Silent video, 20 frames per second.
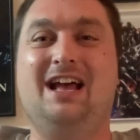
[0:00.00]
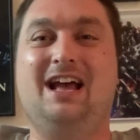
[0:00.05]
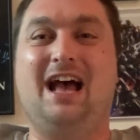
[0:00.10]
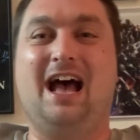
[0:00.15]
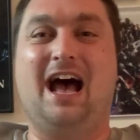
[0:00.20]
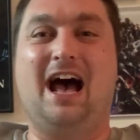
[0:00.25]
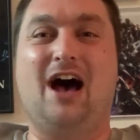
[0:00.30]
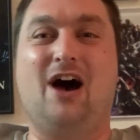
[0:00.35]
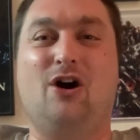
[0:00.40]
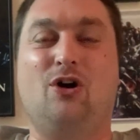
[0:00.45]

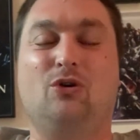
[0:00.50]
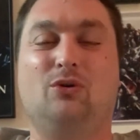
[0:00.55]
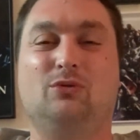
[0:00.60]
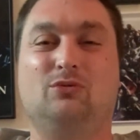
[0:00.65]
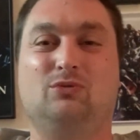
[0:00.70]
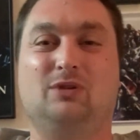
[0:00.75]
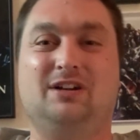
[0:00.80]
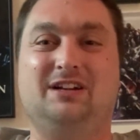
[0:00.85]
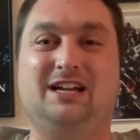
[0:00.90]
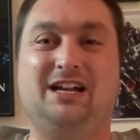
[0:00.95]
how
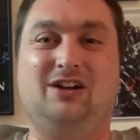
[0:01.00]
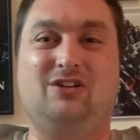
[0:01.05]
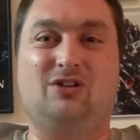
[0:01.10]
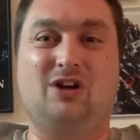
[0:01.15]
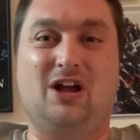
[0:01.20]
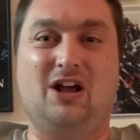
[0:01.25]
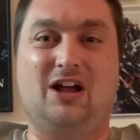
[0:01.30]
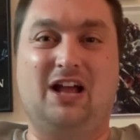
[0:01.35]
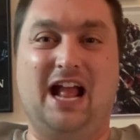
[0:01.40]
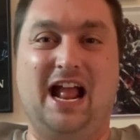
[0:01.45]

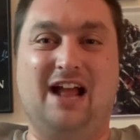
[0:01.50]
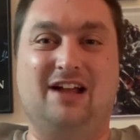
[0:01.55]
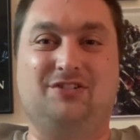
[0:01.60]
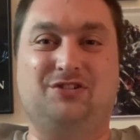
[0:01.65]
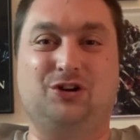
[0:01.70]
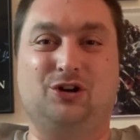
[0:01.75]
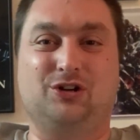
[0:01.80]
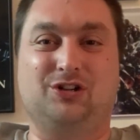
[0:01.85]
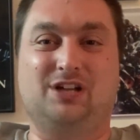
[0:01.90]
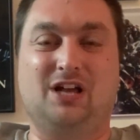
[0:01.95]
Rhaenyra and
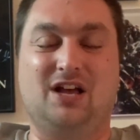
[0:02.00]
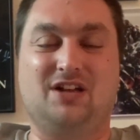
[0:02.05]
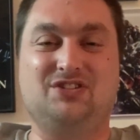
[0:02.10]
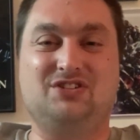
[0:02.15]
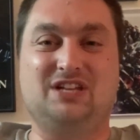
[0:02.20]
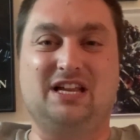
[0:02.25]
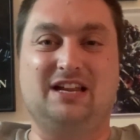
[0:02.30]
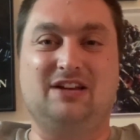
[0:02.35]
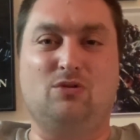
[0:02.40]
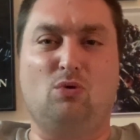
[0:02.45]
her
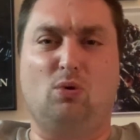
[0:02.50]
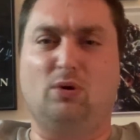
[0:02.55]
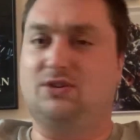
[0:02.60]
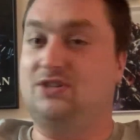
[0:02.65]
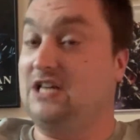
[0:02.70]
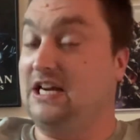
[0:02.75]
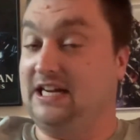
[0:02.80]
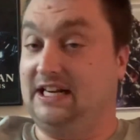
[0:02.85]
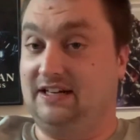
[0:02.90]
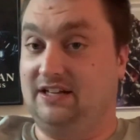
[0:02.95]
cousin or
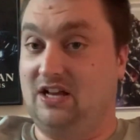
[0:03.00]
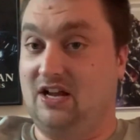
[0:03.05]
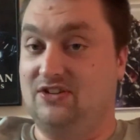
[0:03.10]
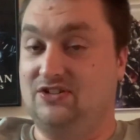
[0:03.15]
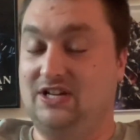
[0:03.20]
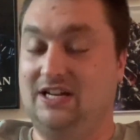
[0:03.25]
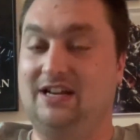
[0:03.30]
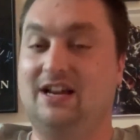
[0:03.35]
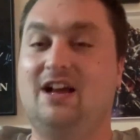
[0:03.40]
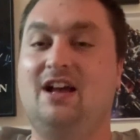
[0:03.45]
second
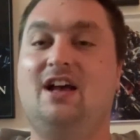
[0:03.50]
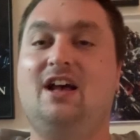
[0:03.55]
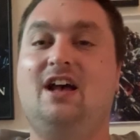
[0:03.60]
cousin